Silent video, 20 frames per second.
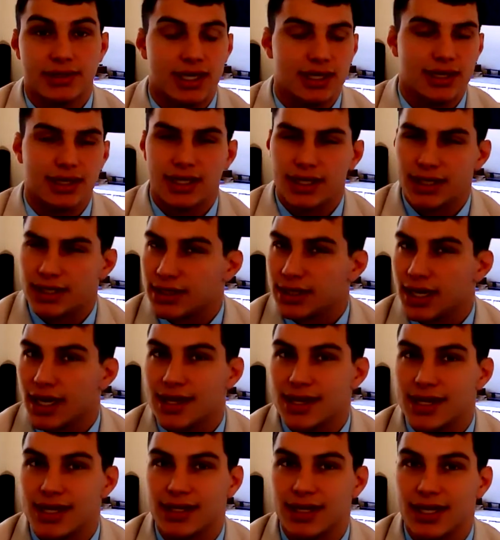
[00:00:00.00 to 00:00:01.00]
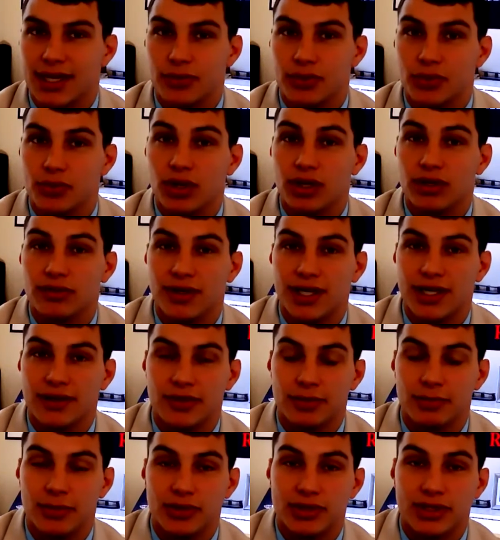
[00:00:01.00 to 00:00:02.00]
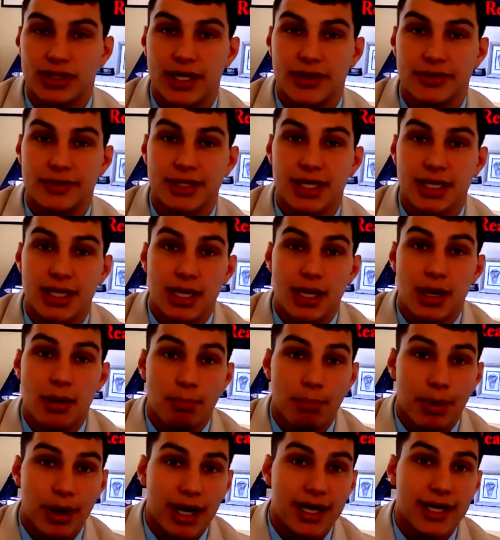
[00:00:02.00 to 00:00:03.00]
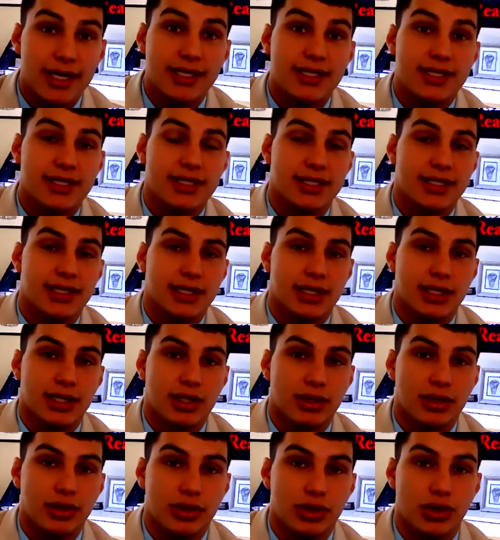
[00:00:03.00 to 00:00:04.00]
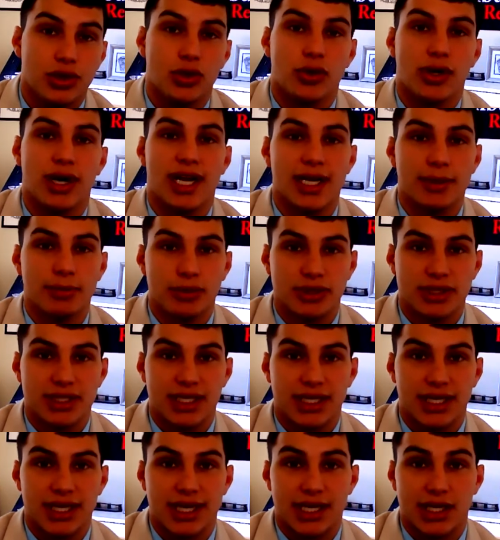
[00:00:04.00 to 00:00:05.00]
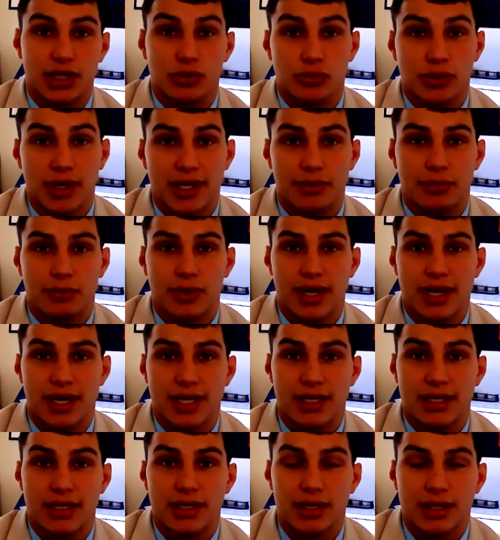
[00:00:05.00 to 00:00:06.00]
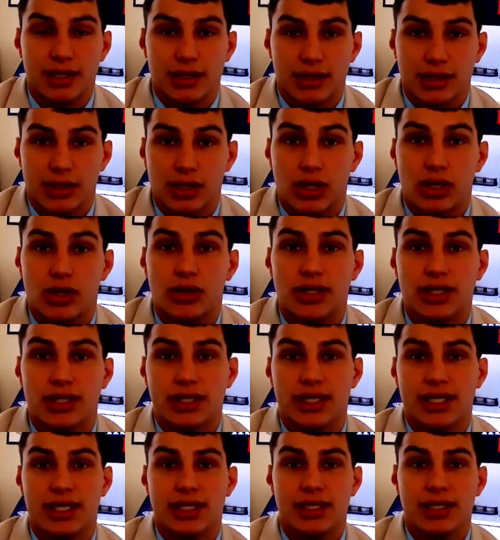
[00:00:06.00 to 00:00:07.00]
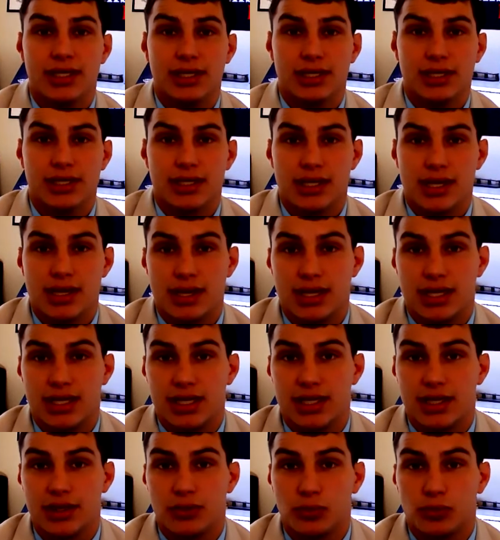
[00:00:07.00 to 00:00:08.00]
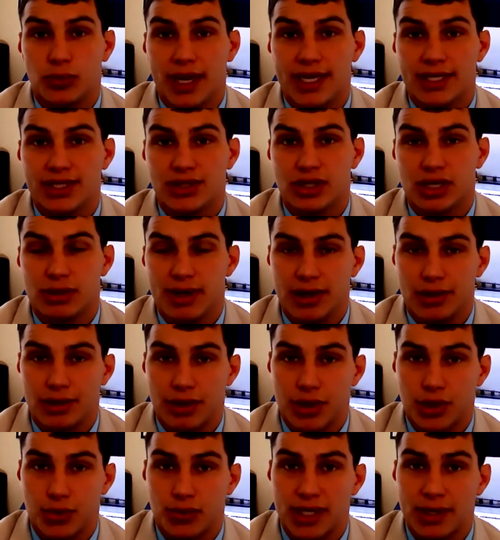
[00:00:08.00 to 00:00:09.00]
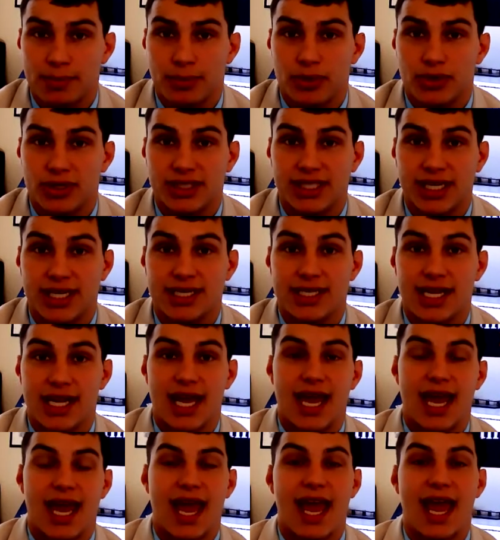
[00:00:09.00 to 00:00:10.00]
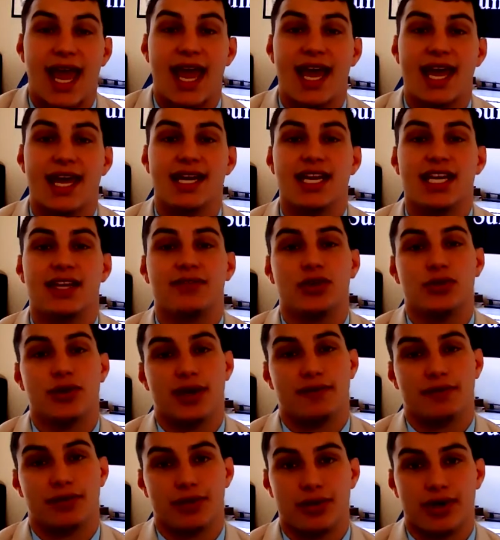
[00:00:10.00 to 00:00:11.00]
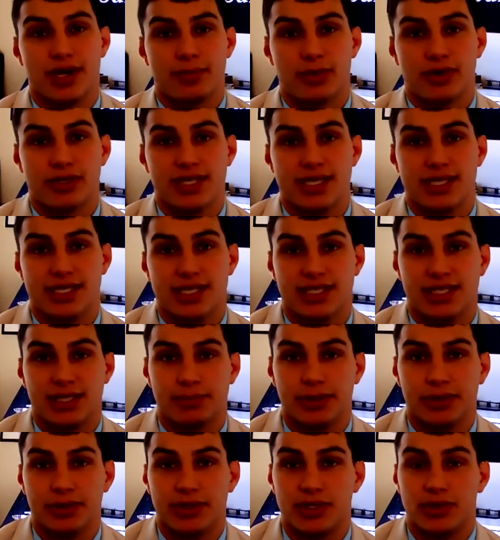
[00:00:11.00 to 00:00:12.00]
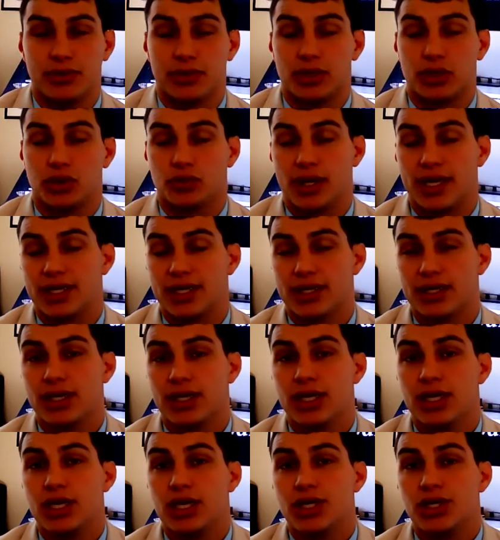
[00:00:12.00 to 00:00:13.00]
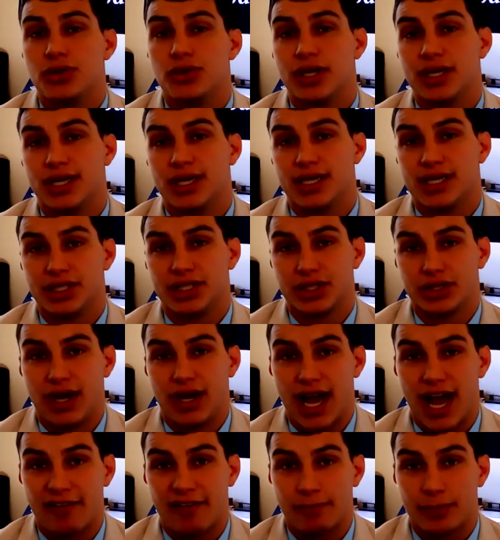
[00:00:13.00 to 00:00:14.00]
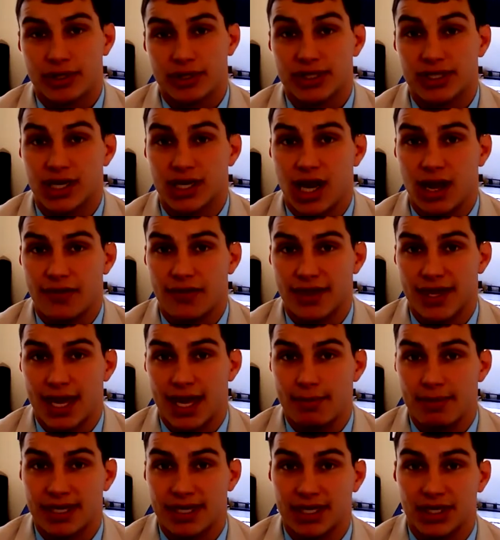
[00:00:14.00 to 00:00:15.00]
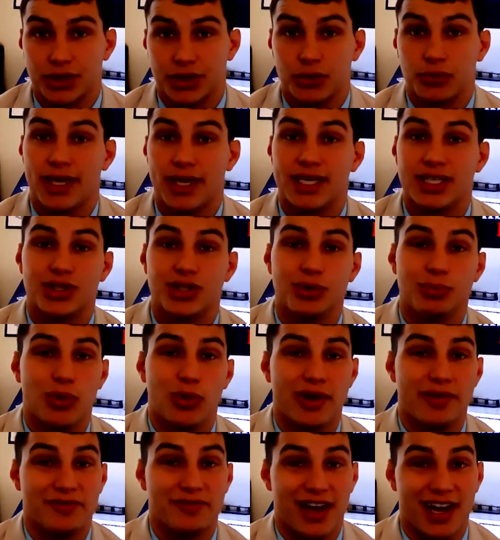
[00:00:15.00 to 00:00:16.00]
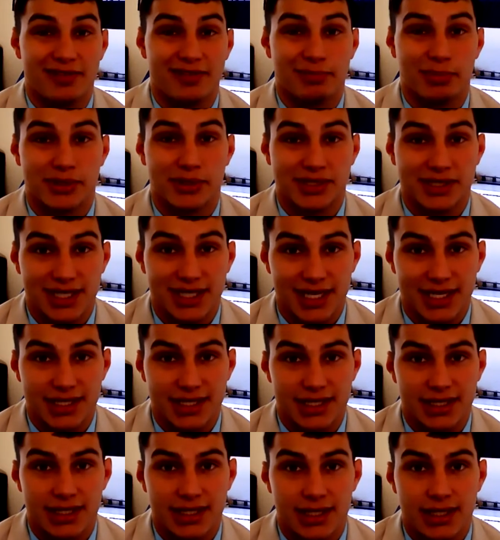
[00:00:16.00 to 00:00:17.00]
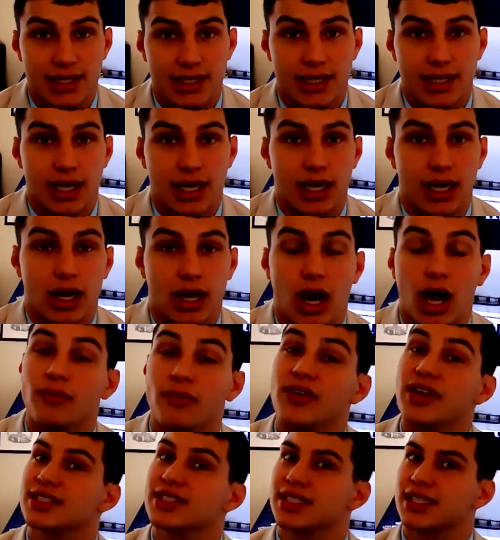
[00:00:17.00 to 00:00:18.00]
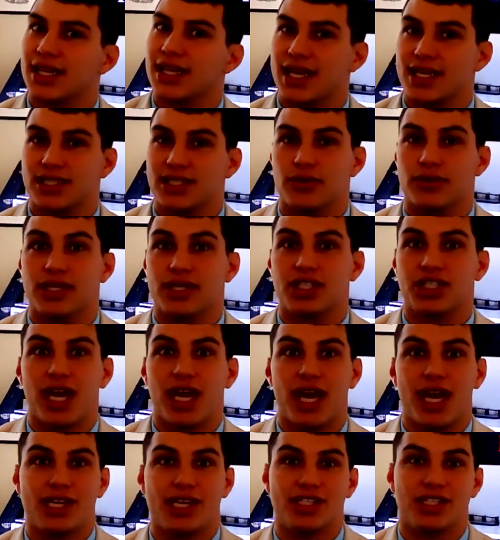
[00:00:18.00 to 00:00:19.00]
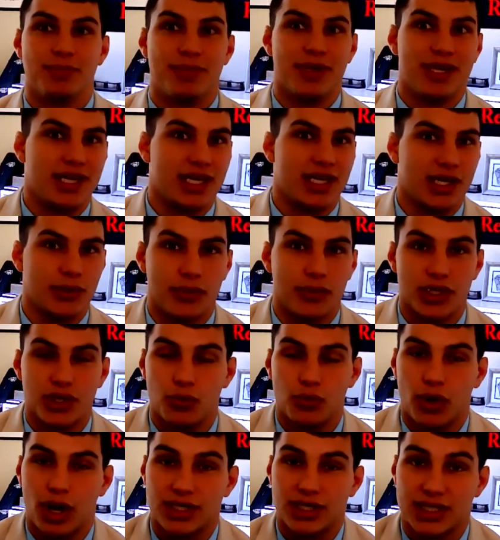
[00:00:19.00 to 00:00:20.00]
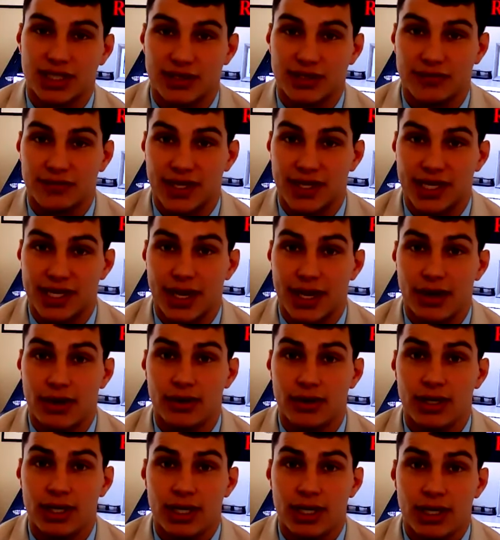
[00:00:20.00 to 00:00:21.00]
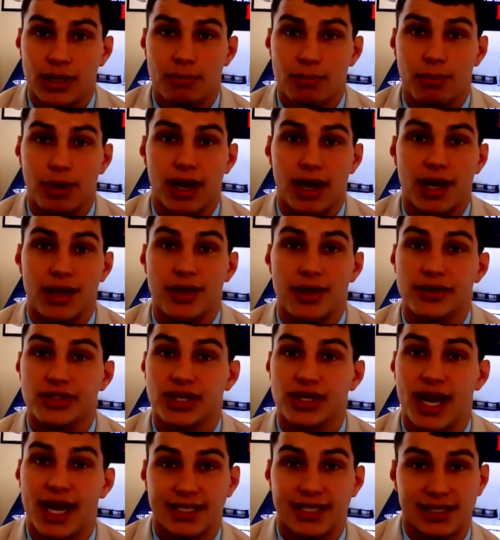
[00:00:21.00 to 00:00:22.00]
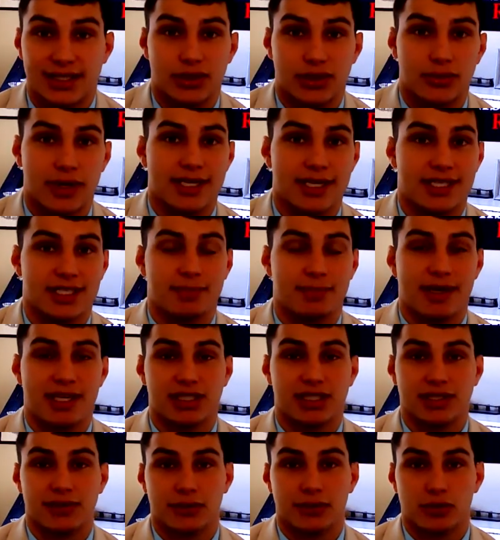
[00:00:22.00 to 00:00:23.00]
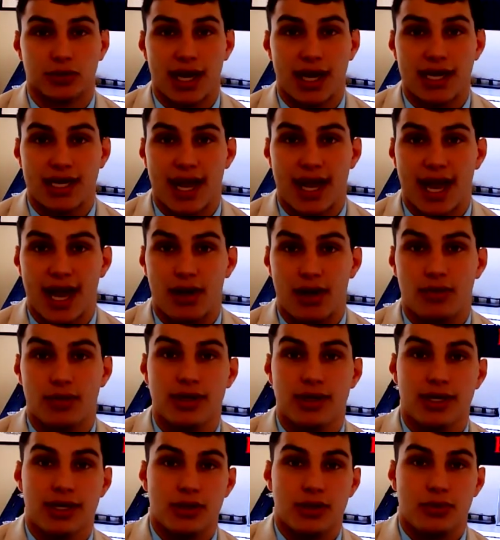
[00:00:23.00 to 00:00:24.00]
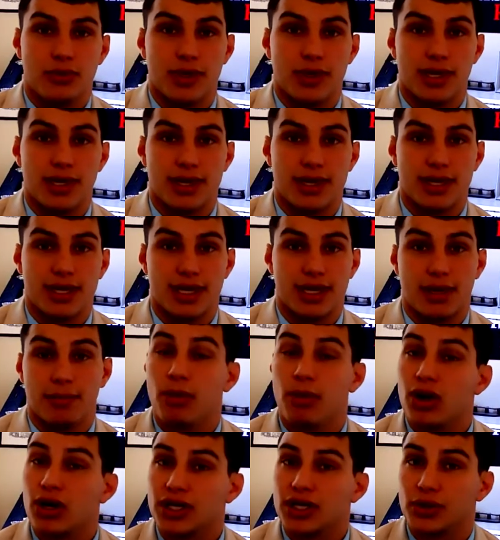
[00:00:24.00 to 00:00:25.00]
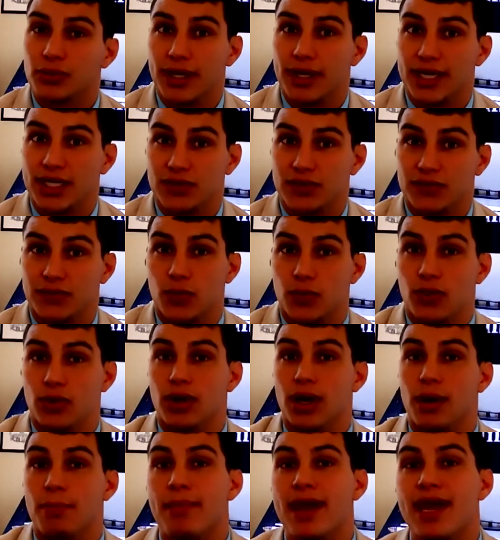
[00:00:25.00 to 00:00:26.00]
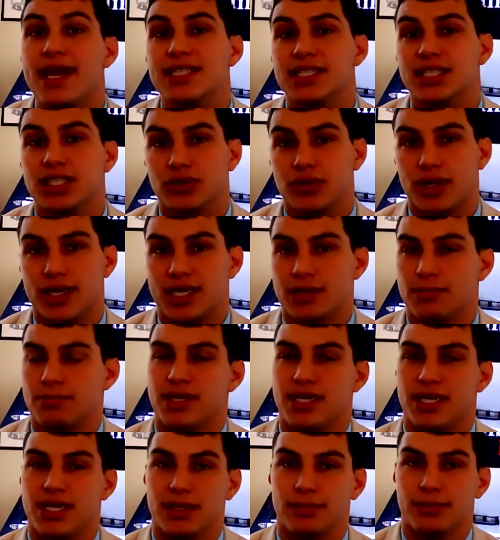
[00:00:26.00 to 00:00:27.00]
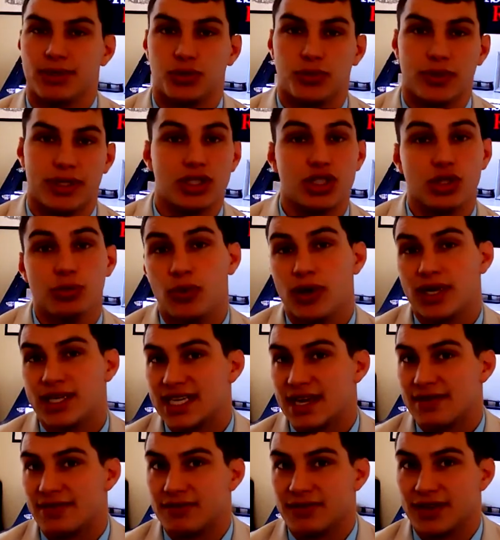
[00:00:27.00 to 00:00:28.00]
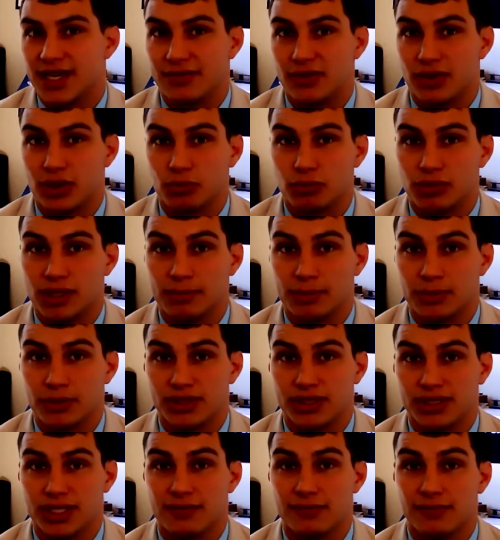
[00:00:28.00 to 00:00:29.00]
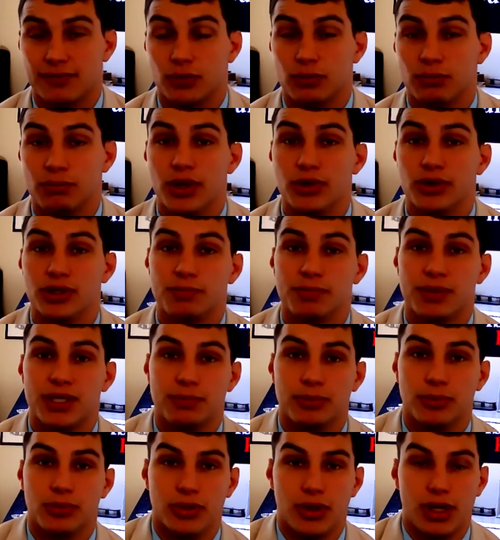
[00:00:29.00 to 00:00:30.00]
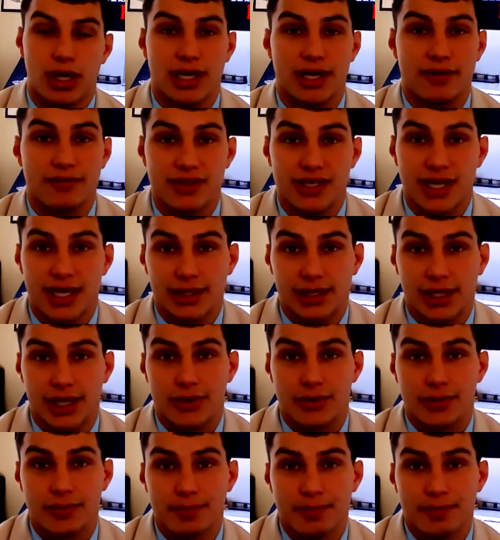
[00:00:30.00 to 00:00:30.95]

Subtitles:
Not that I think that would qualify for most loans, but you are able to get a great rate. Currently, the rates are about 3%. And if you have 30% disability or greater, you get an additional 0.5% off of that, making your rate 2.5%. Obviously, that is going to change depending on when you watch this video, but those are excellent rates, especially for right now, with market rates for amazing credit being between 2.75 and 3% for most people on a VA loan.